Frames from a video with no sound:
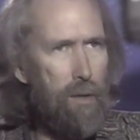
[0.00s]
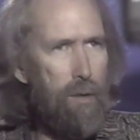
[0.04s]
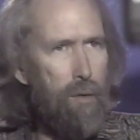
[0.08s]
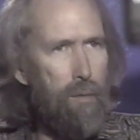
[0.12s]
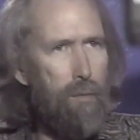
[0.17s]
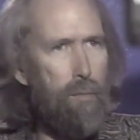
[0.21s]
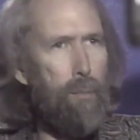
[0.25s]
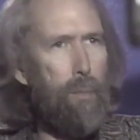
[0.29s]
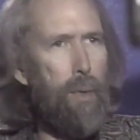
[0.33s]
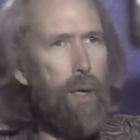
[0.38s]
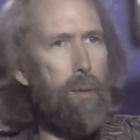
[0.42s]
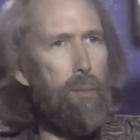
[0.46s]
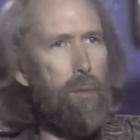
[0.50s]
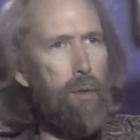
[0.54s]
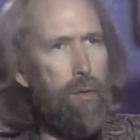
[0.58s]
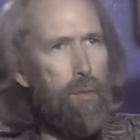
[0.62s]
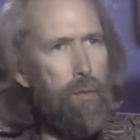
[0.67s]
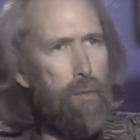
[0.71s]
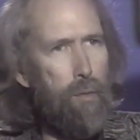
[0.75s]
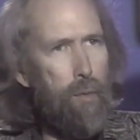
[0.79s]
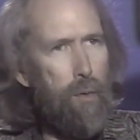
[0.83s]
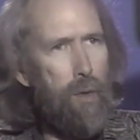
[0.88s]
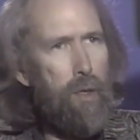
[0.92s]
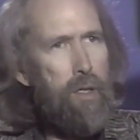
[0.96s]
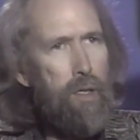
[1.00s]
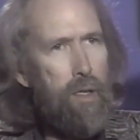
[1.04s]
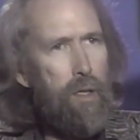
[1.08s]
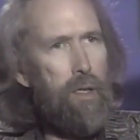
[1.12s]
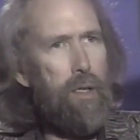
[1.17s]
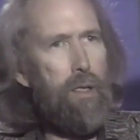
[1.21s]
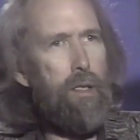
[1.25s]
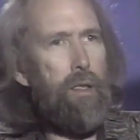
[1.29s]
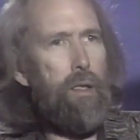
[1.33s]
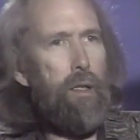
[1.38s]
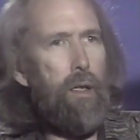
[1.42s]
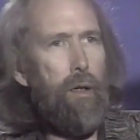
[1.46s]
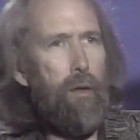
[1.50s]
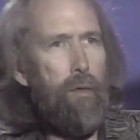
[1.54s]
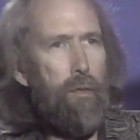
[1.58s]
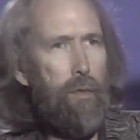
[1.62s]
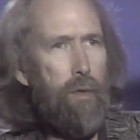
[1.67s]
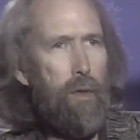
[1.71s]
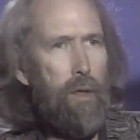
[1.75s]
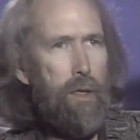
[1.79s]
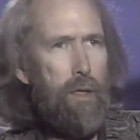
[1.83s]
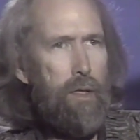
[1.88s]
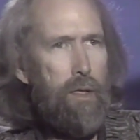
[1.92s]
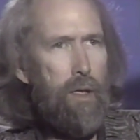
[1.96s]
to be able to voice this stuff
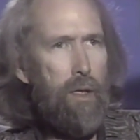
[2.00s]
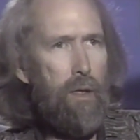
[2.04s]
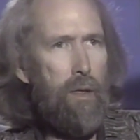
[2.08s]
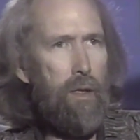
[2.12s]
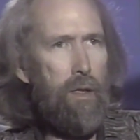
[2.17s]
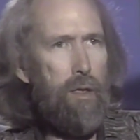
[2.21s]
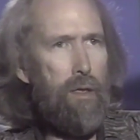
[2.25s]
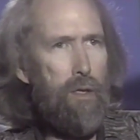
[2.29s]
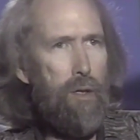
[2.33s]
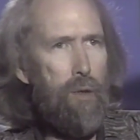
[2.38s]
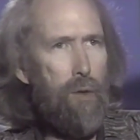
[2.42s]
and see that it's